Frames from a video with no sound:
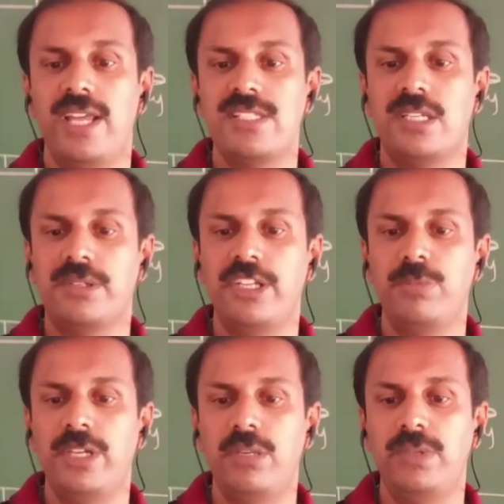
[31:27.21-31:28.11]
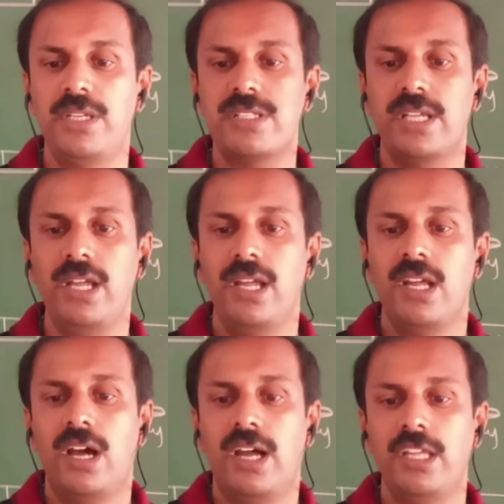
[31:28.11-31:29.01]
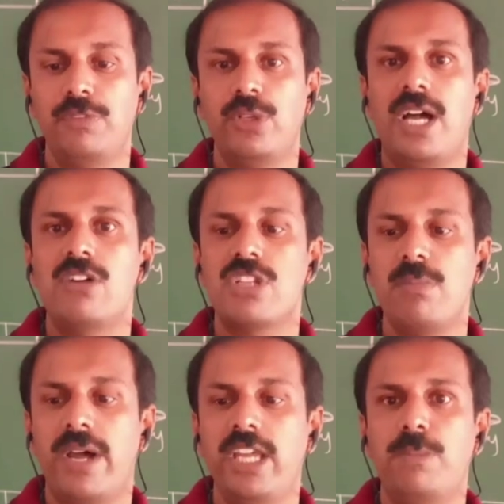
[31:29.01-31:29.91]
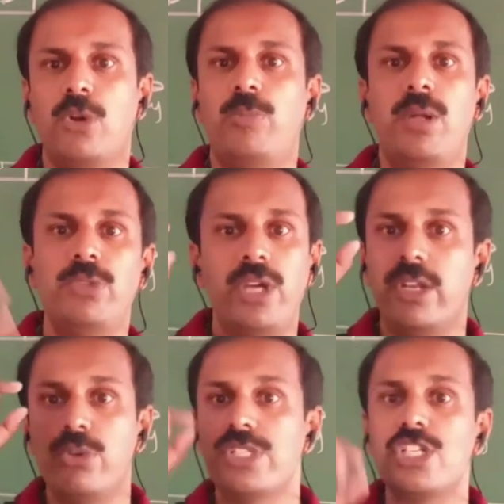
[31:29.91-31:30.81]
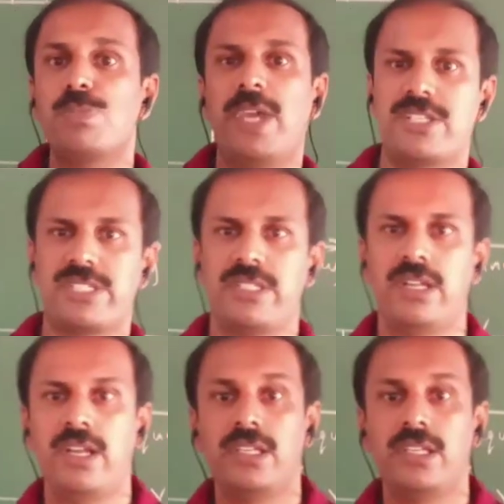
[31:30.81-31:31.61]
Lasik treatment means if you have some eye problem, you are using specs.